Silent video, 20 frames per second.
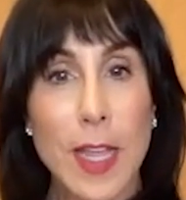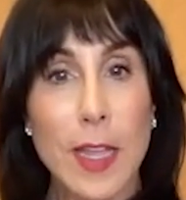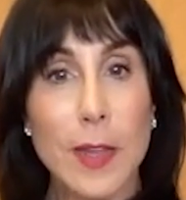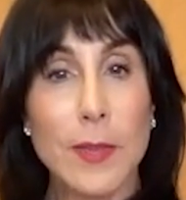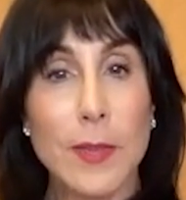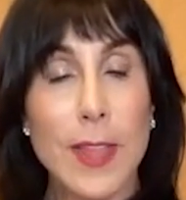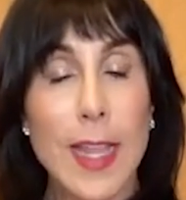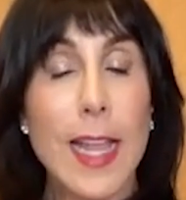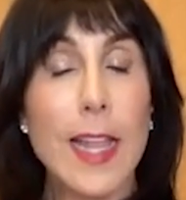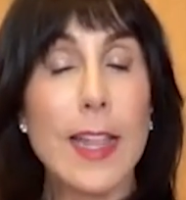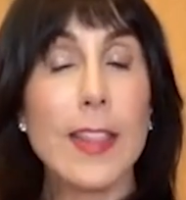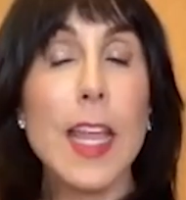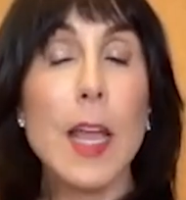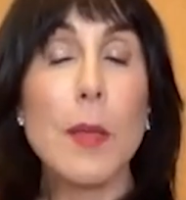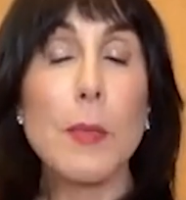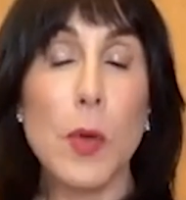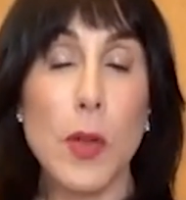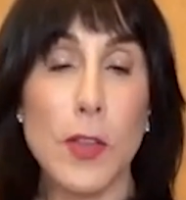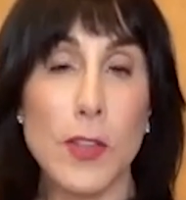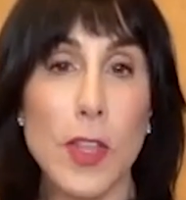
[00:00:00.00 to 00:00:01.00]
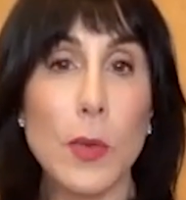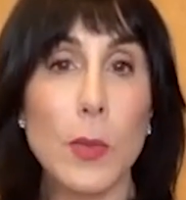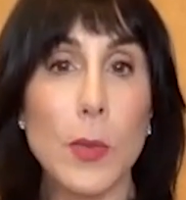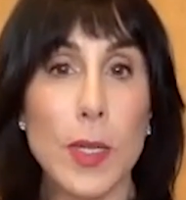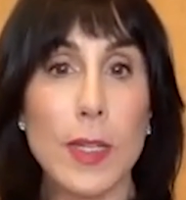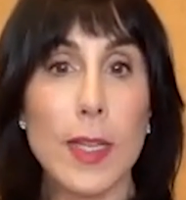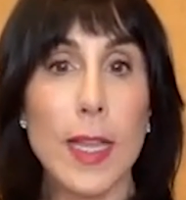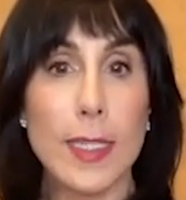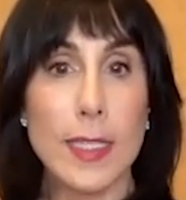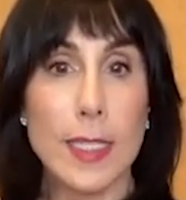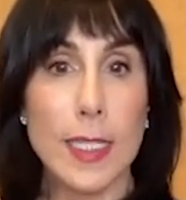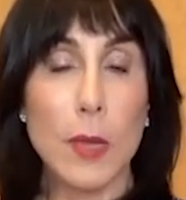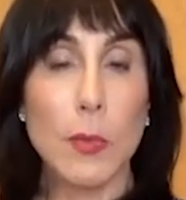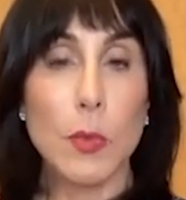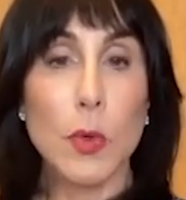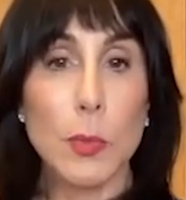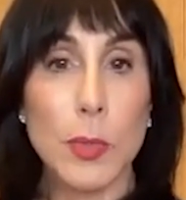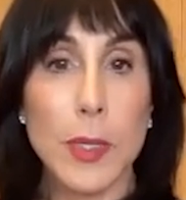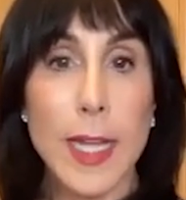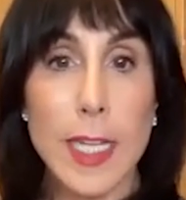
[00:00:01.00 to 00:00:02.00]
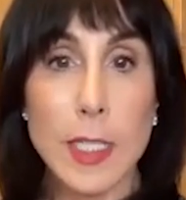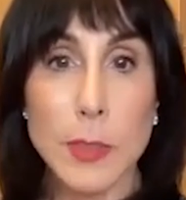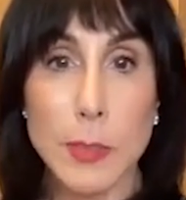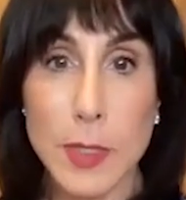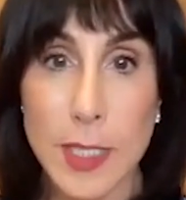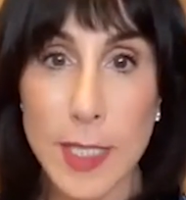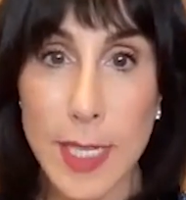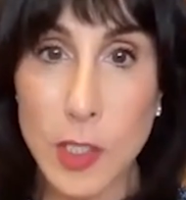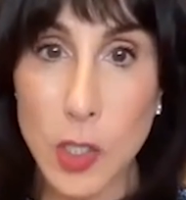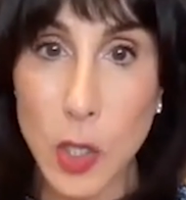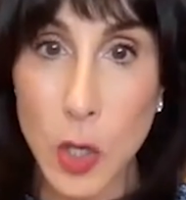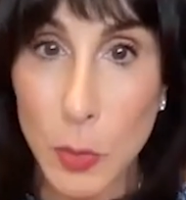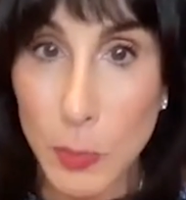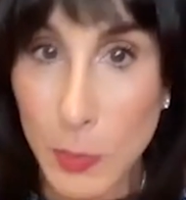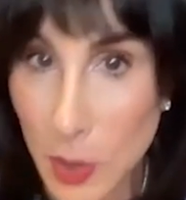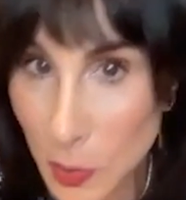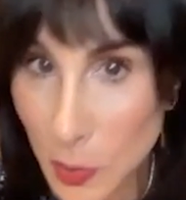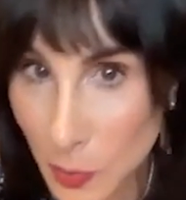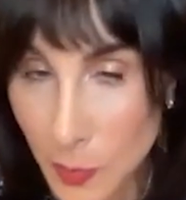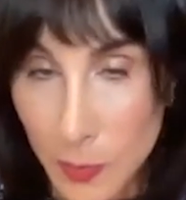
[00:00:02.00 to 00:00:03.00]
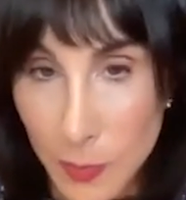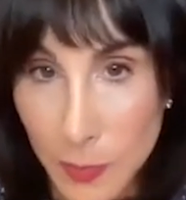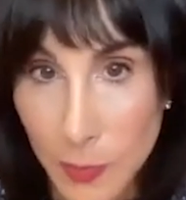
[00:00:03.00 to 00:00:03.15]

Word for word: they that that point they realized they were plasmacytomas